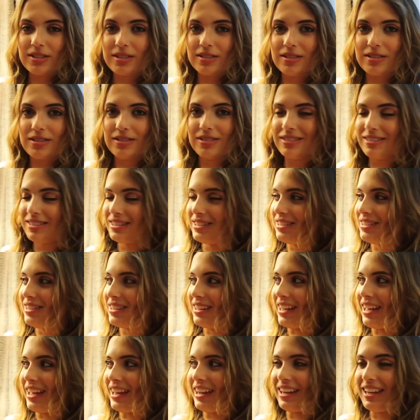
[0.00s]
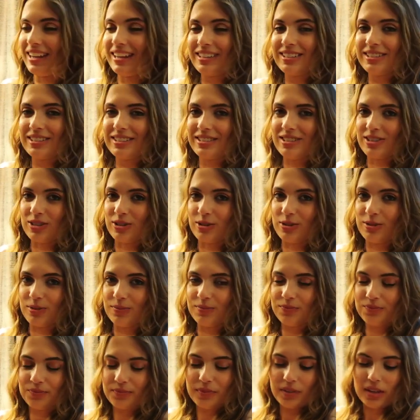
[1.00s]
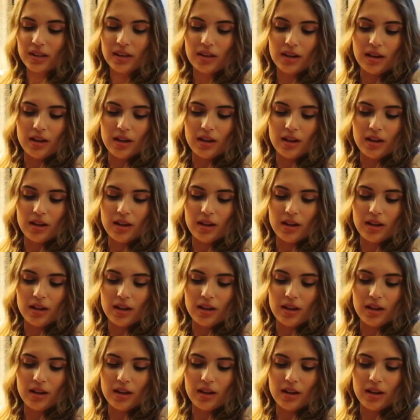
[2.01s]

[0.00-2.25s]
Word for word: She did. She'll be back it, soon so. with it.